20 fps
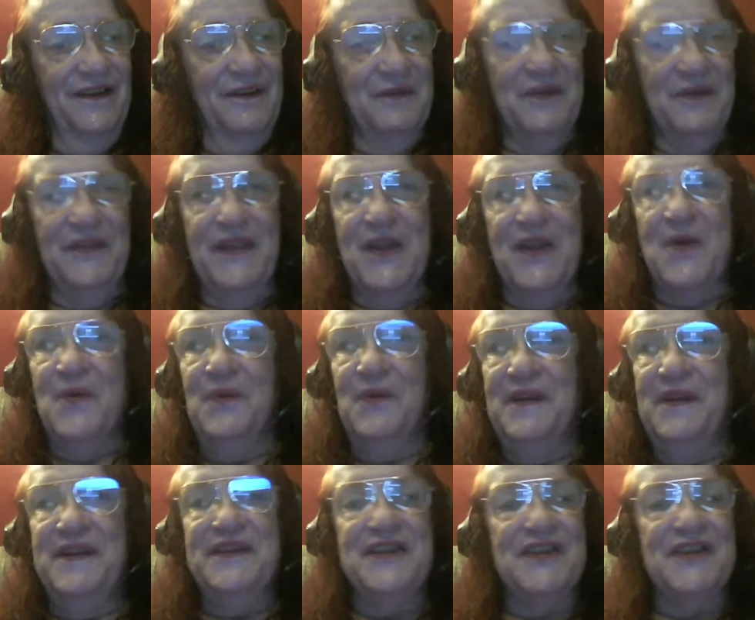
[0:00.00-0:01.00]
We're the
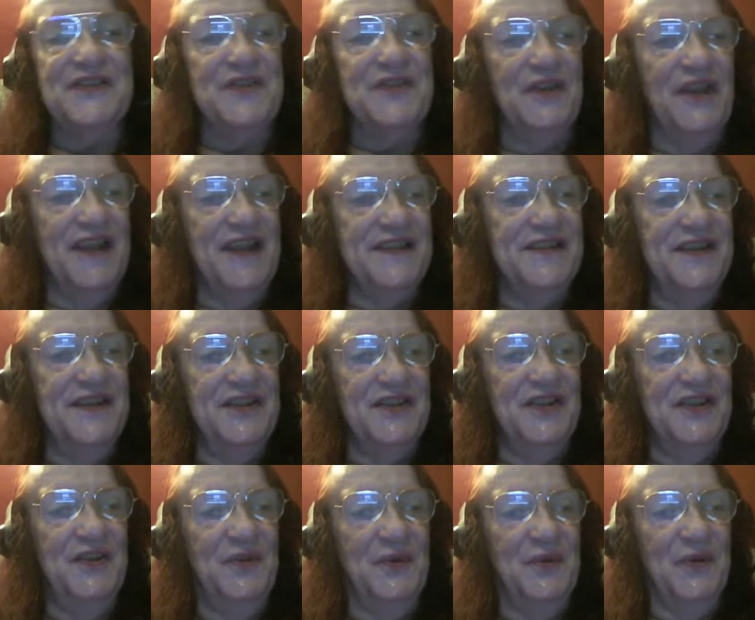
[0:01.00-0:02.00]
only industrialized
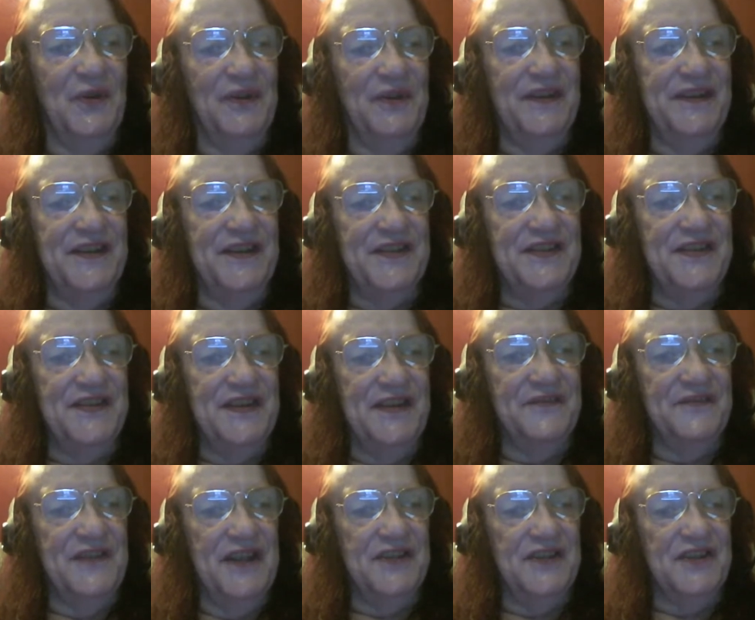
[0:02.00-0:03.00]
nation in the world that doesn't
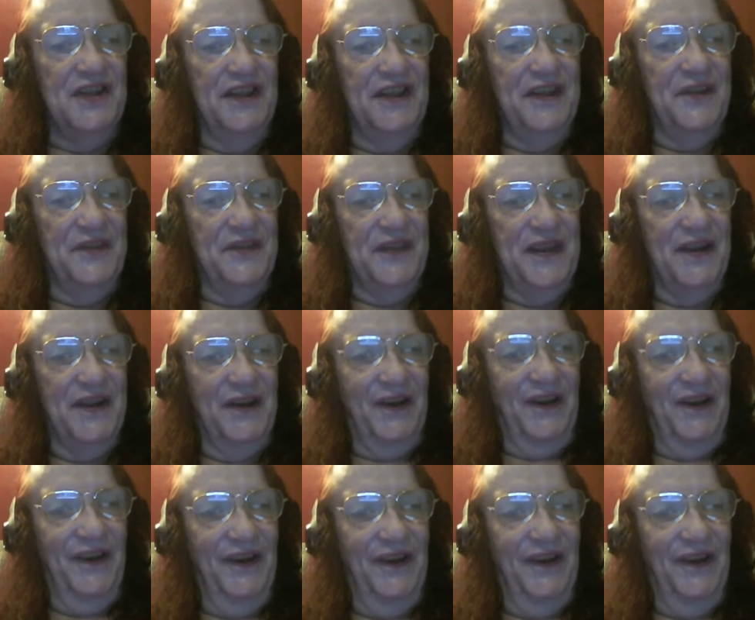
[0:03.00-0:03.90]
have national health care.